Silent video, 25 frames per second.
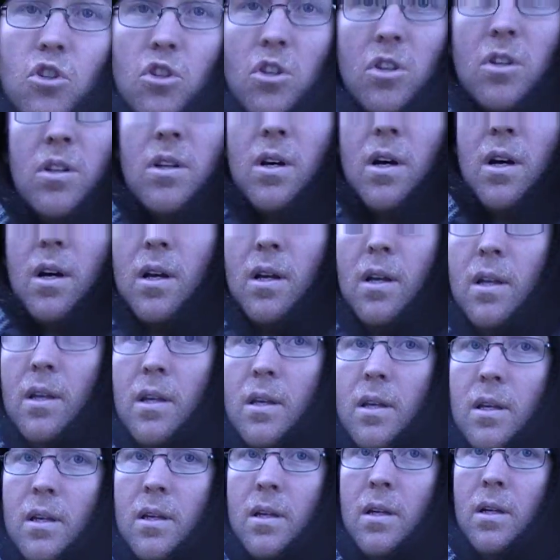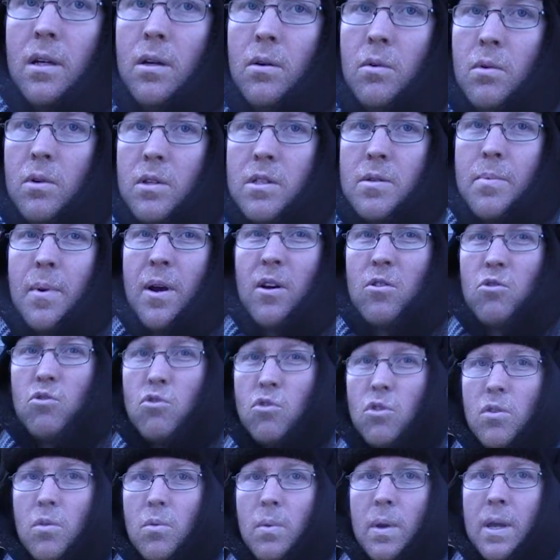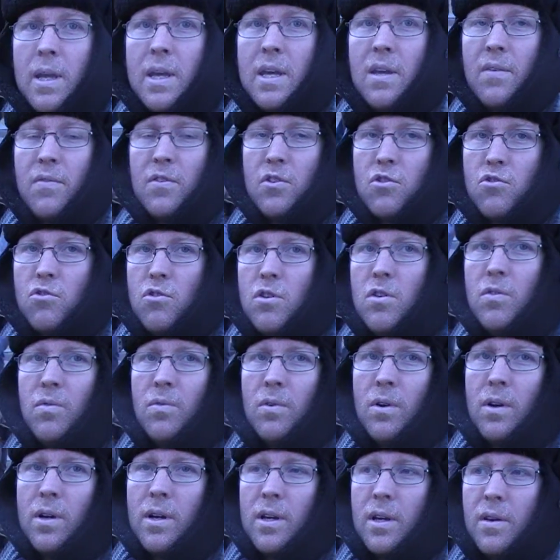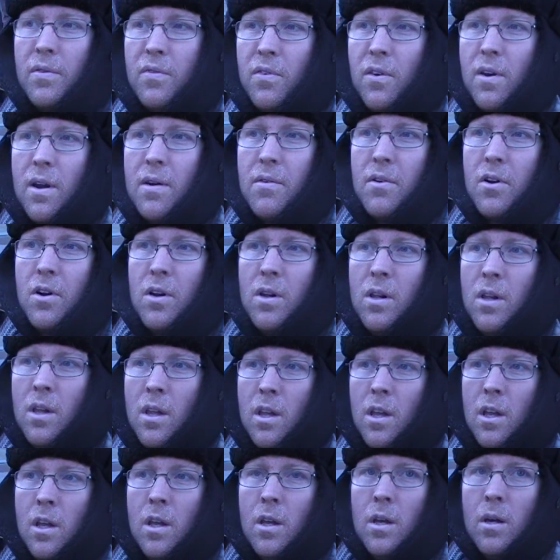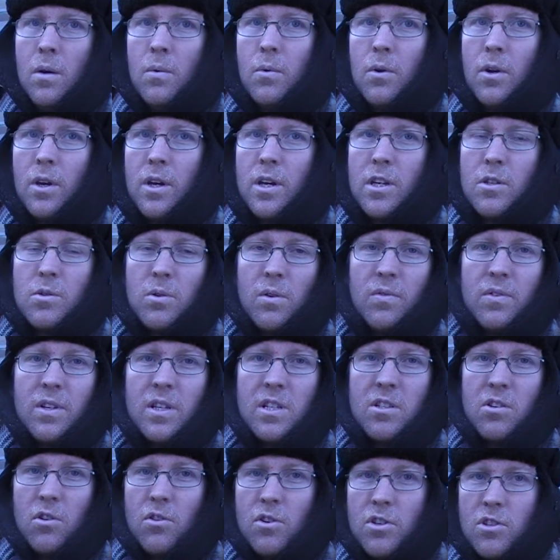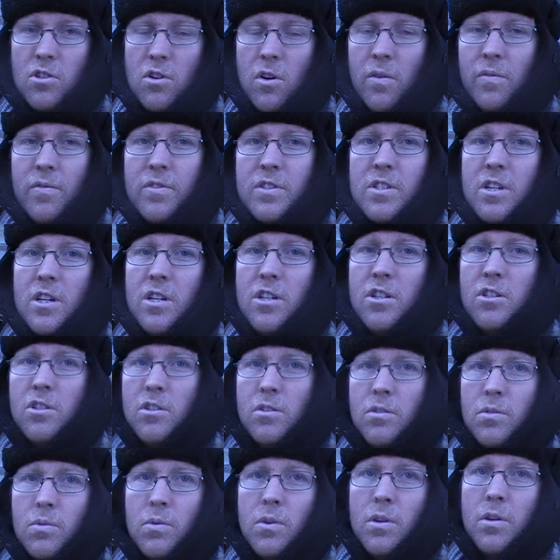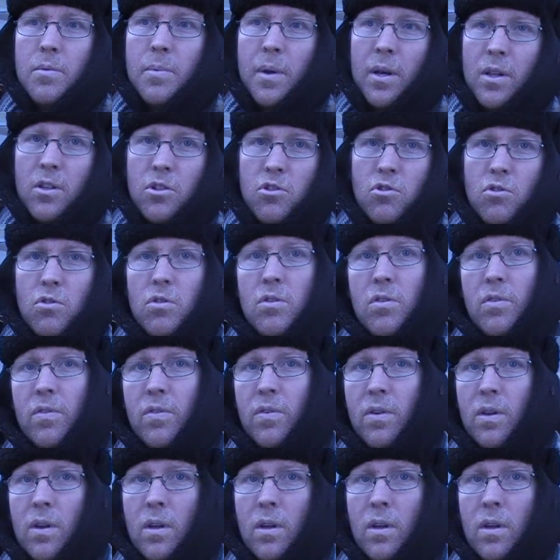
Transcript: do that. You know, it's about truth. We're here for truth, not here for error. We're not here to have dishonest conversations. We're about the truth.